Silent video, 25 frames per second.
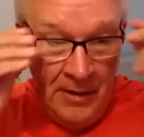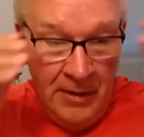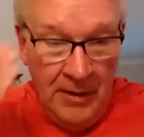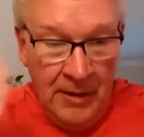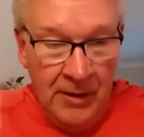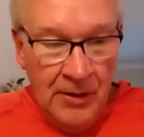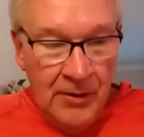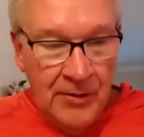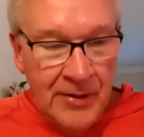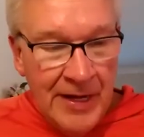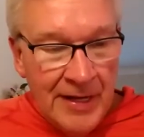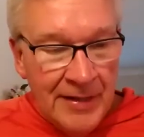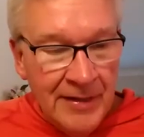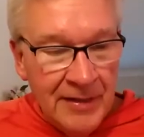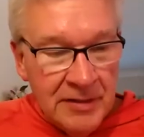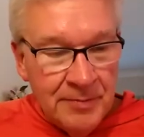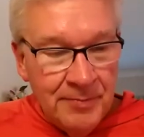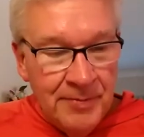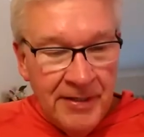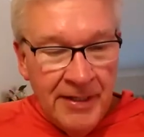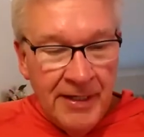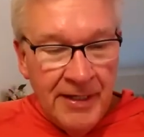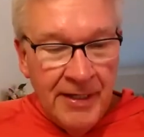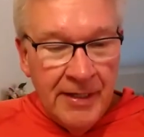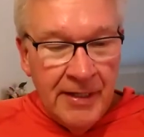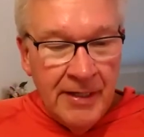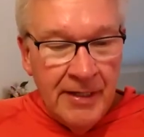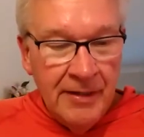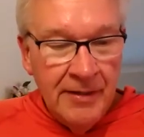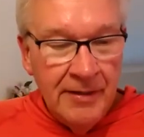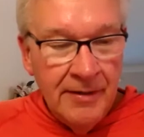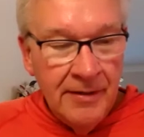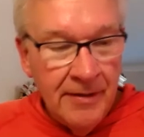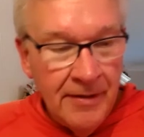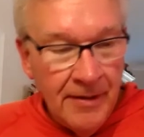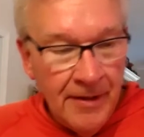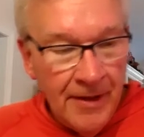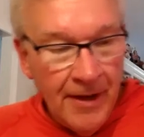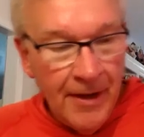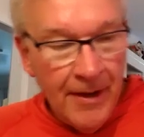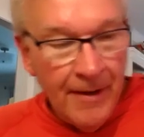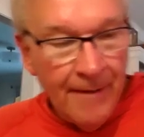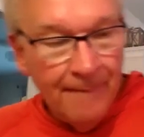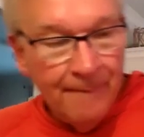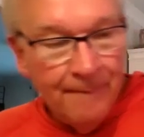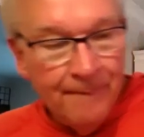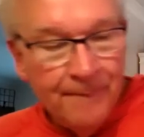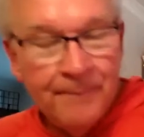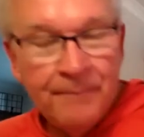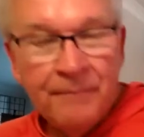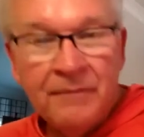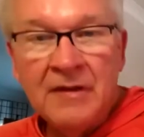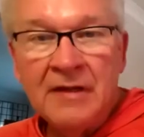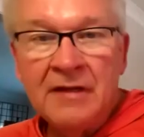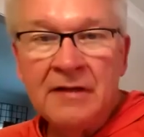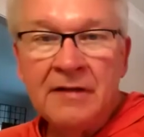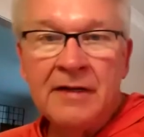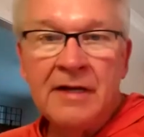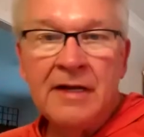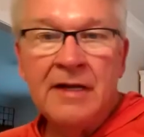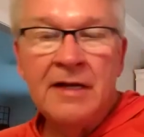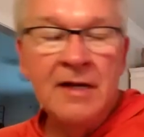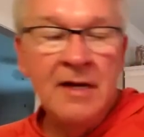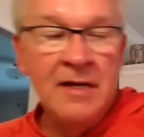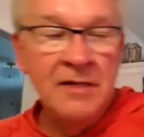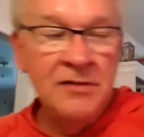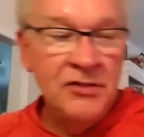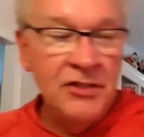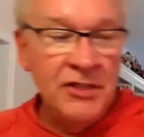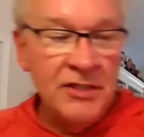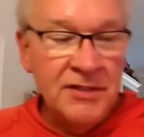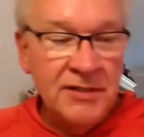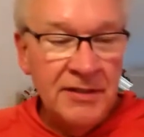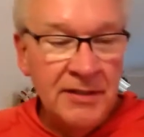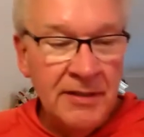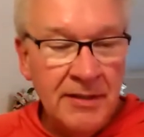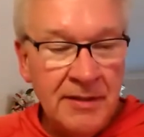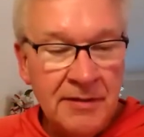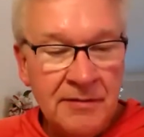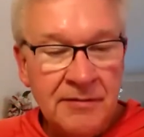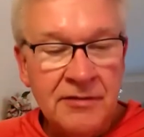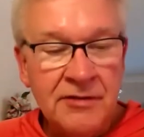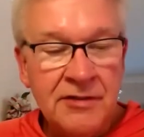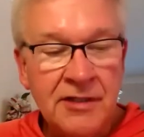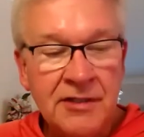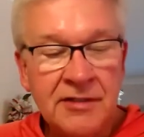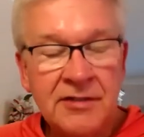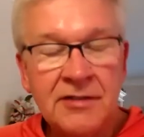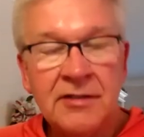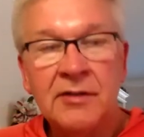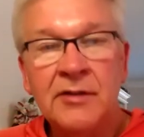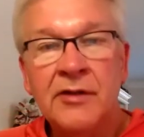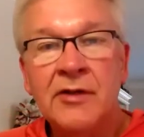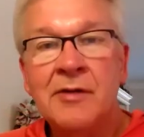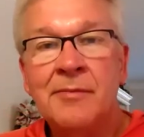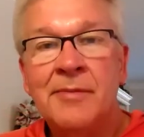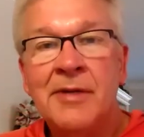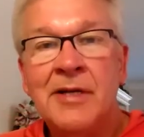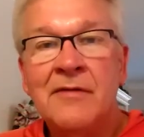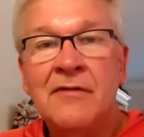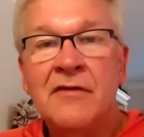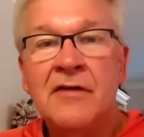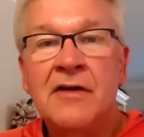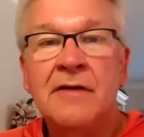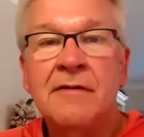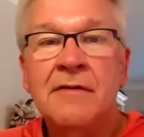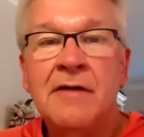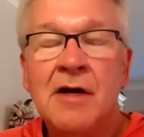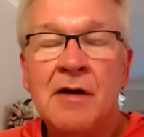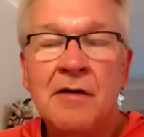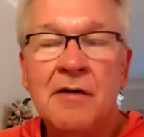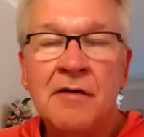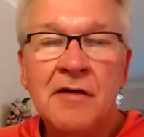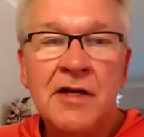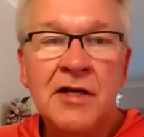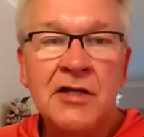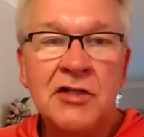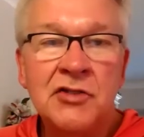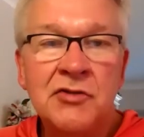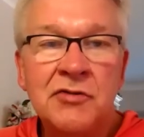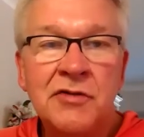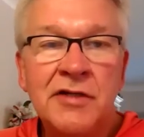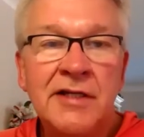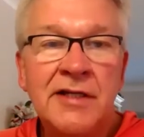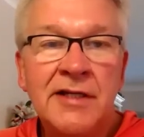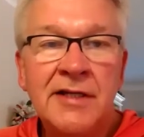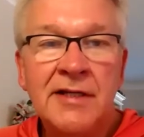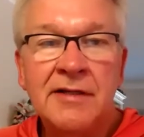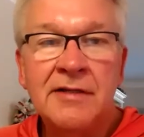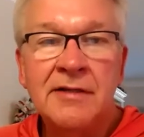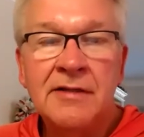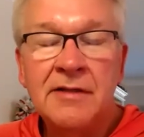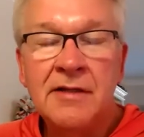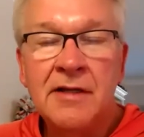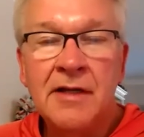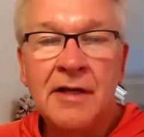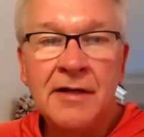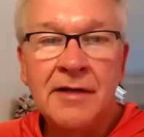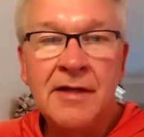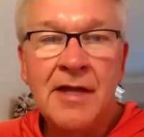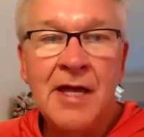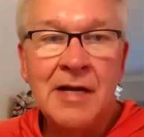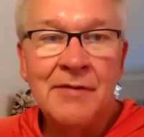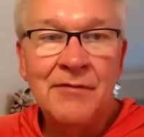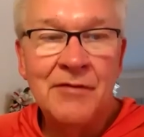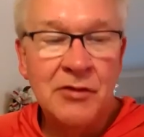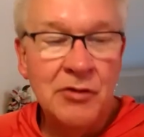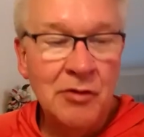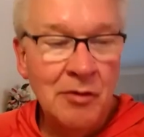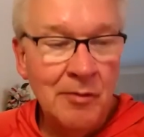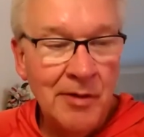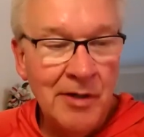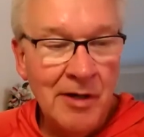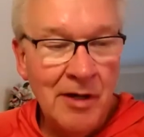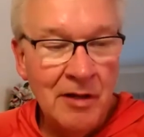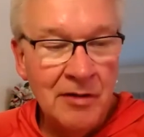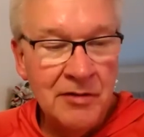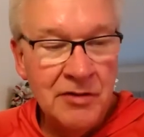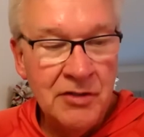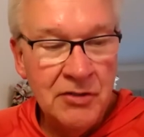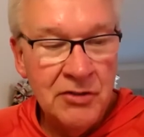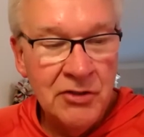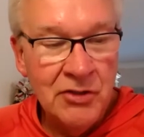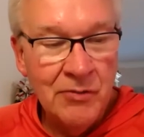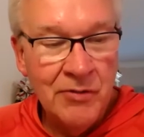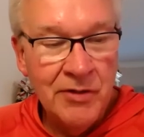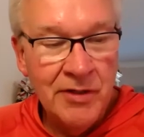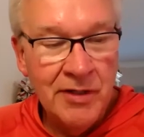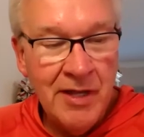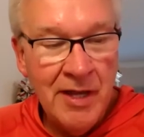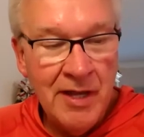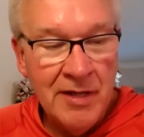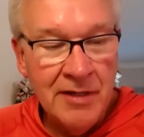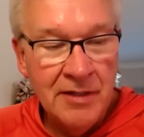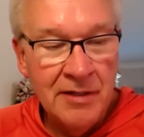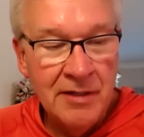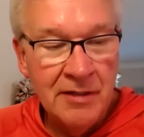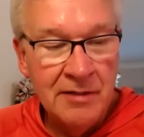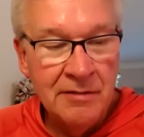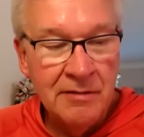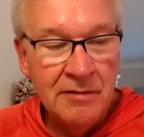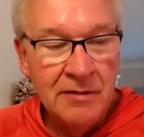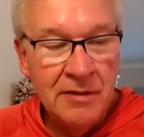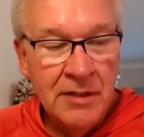Okay, let's begin. And just a little bit of a history and a kind of a terminology so we kind of can